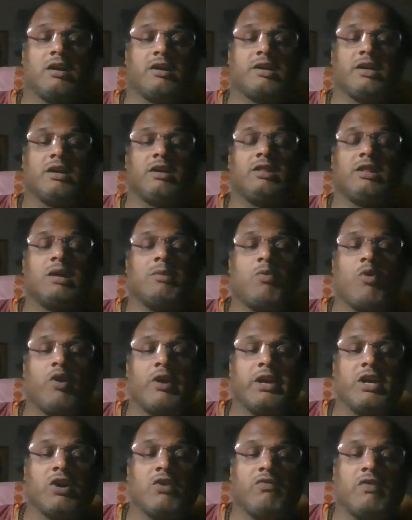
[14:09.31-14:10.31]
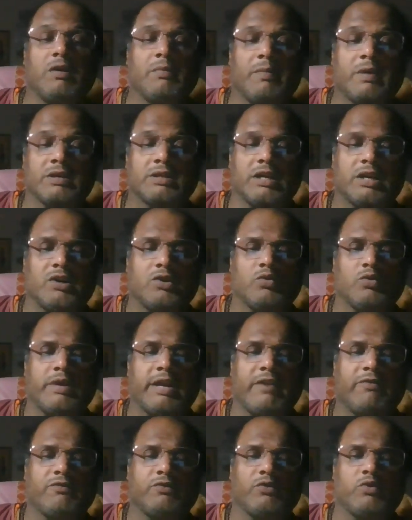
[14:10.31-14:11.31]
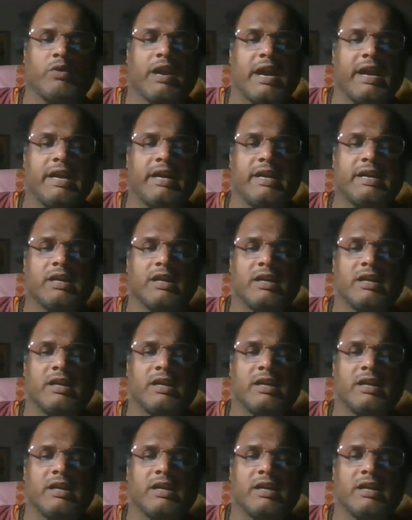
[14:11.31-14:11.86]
turn the body of one person to left to right.